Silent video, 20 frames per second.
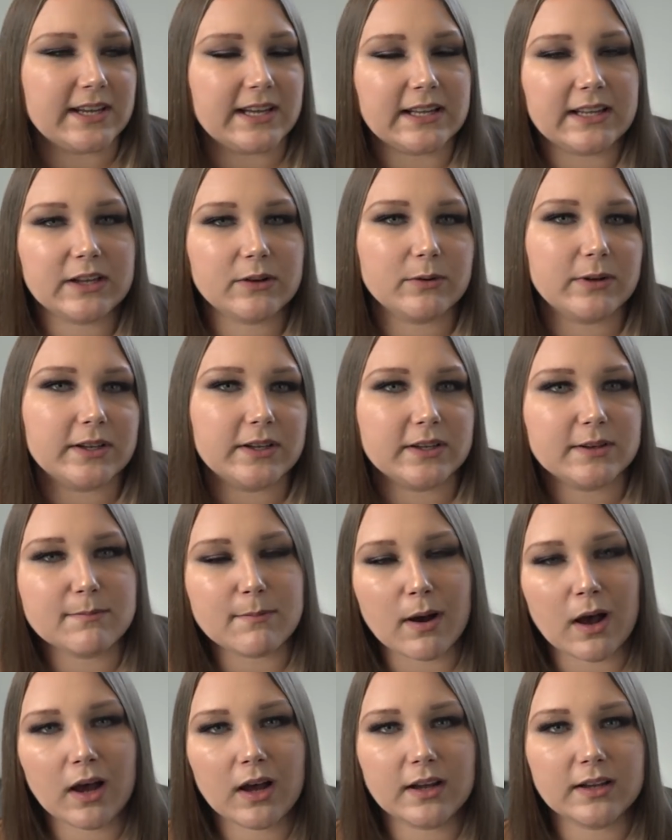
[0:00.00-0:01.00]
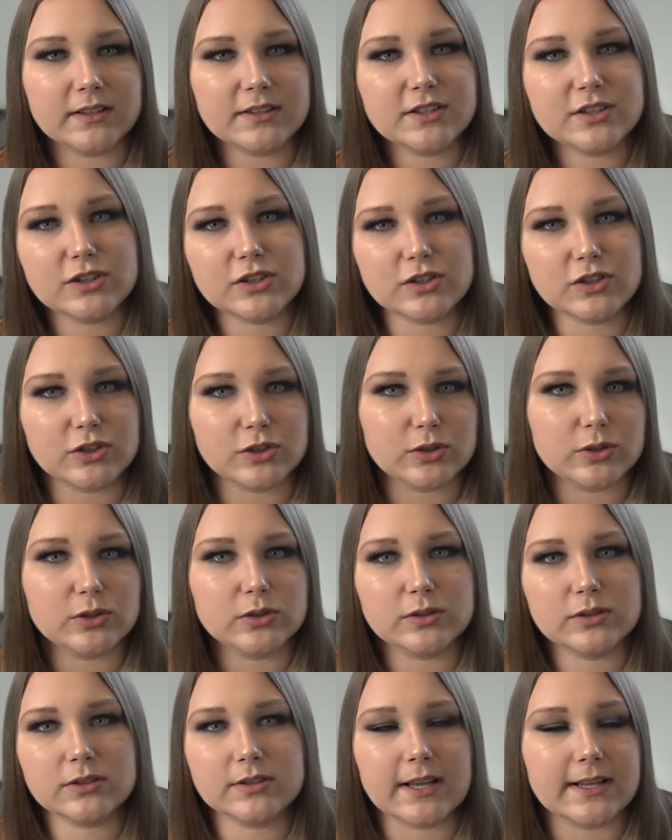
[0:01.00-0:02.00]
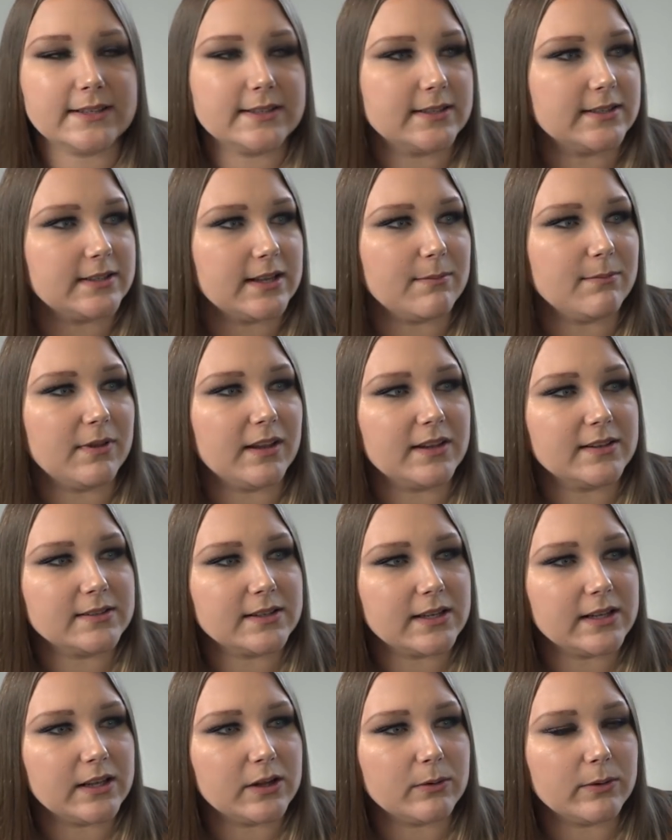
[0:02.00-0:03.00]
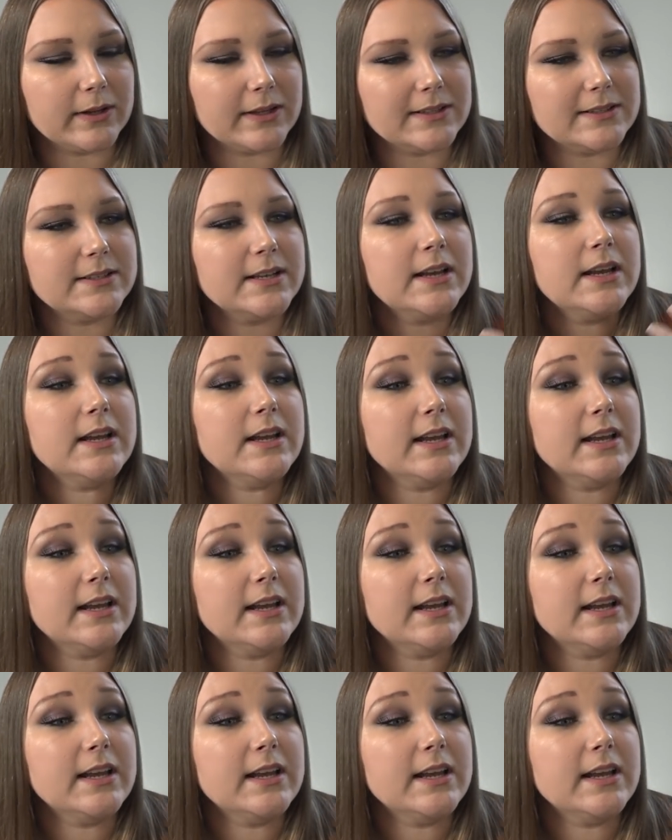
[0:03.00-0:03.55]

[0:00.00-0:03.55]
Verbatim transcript: e-liquid, mods, juice. That's the same thing as e-liquids,